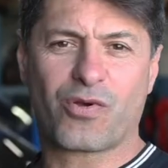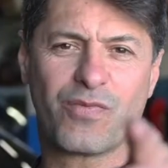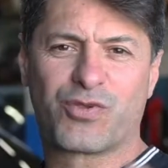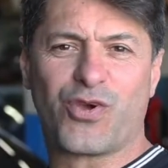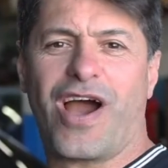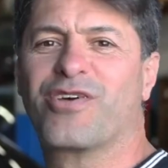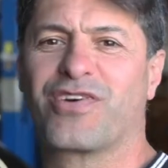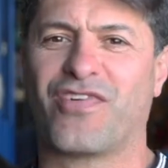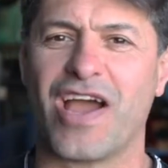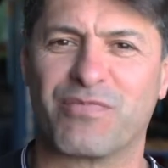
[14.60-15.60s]
Welcome to House
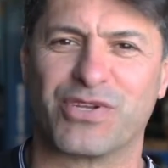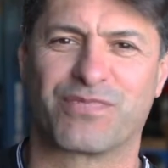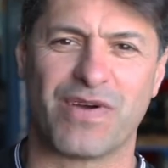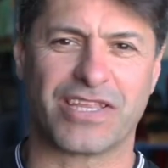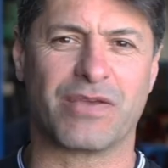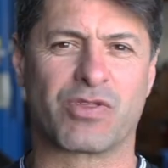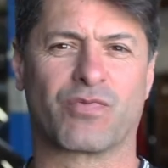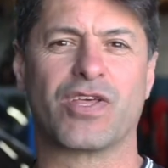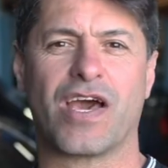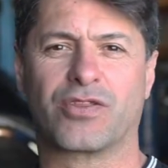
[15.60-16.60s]
of Hybrids. My name
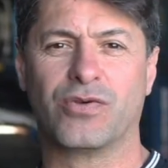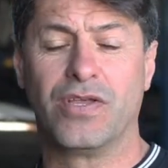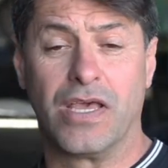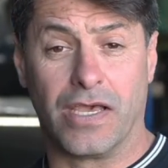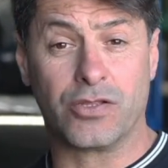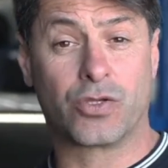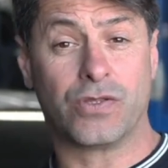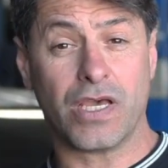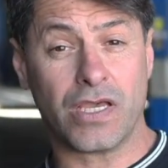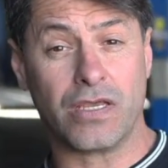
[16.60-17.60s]
is Renato, and
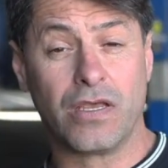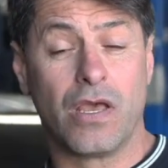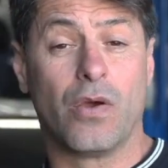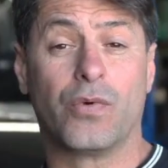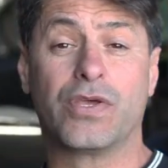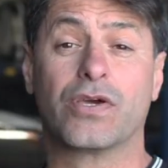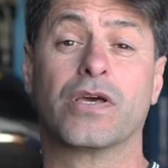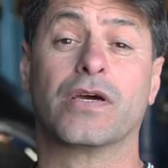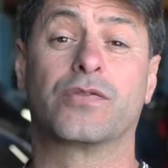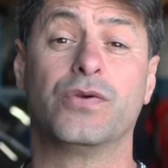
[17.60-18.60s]
today we're
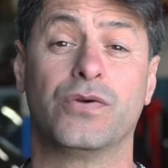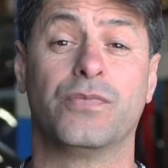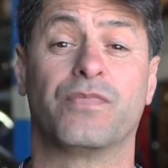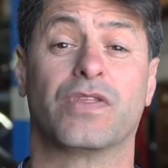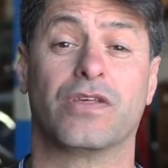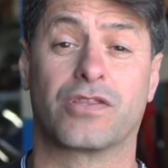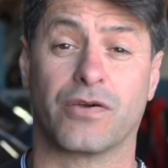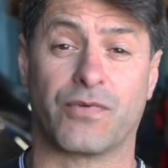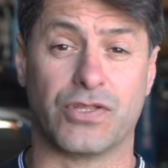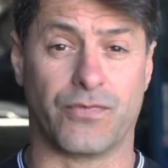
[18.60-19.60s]
gonna do
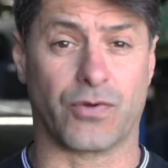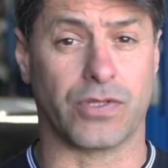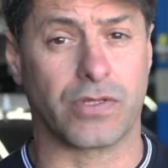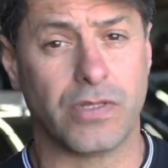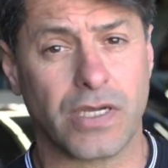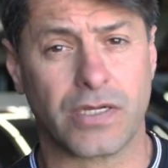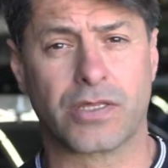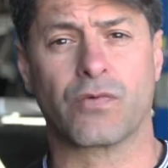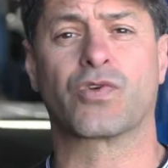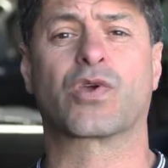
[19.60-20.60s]
something different. There
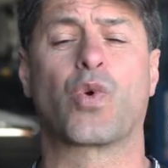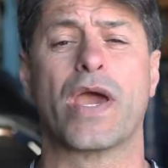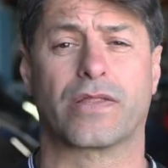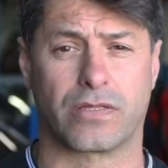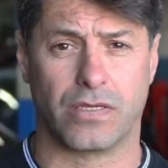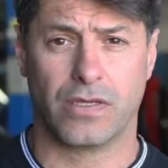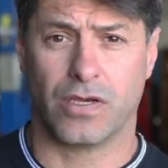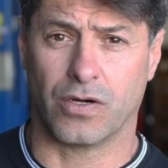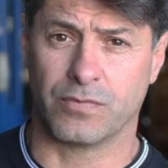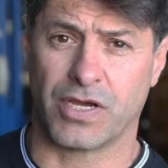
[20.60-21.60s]
is a request
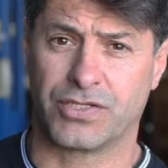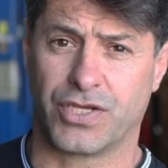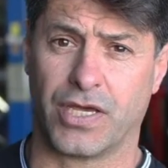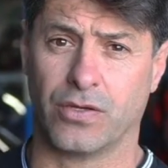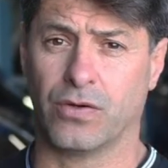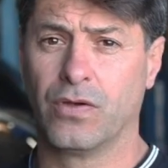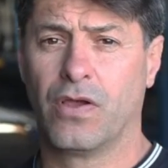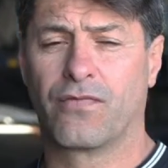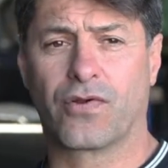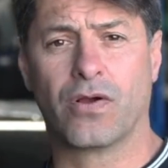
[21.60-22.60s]
on my channel
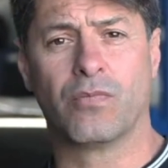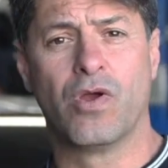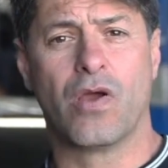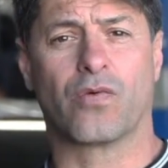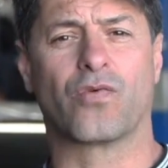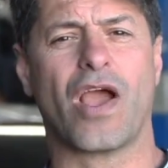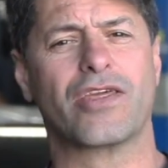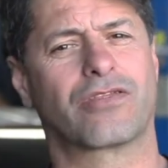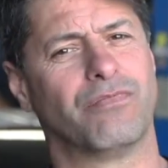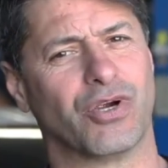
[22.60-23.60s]
from
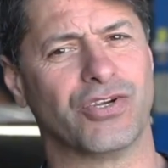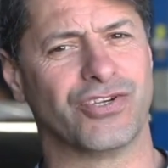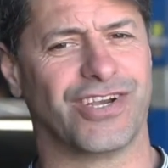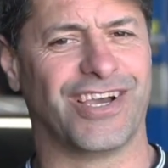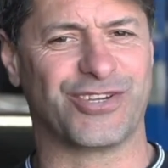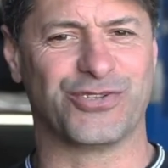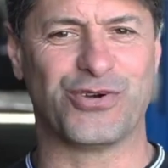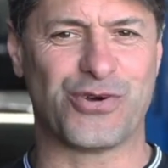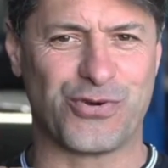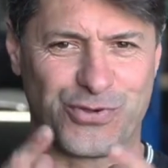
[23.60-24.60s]
Rice Burner. I don't
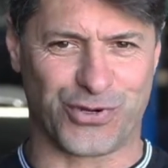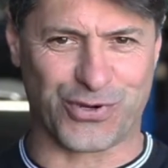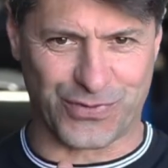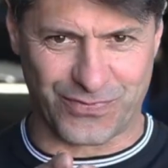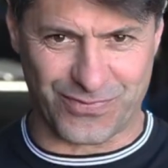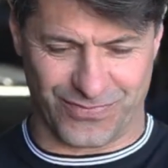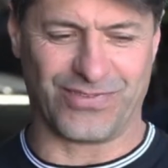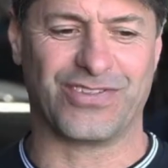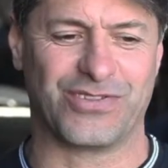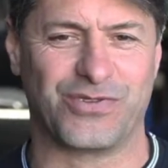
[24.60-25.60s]
know your
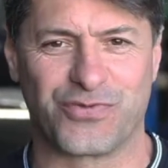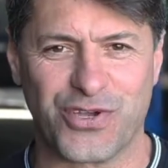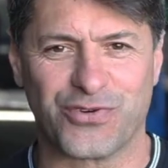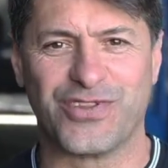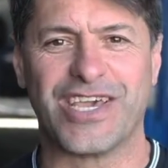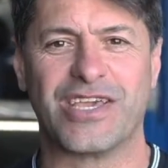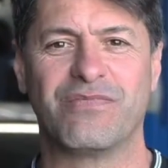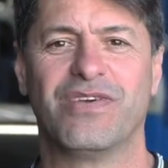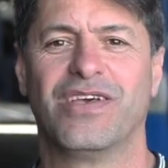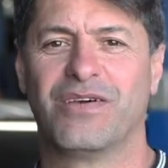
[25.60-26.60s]
real
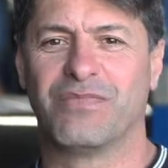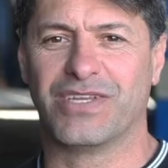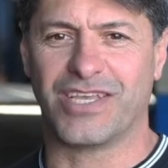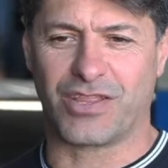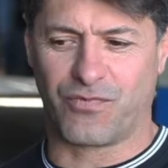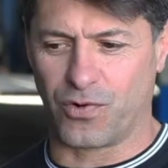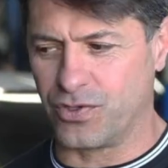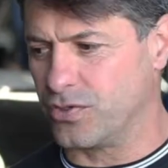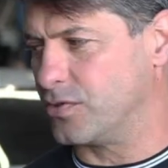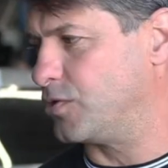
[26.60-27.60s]
name, but that's for
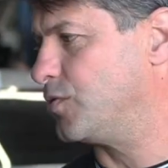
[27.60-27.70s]
you.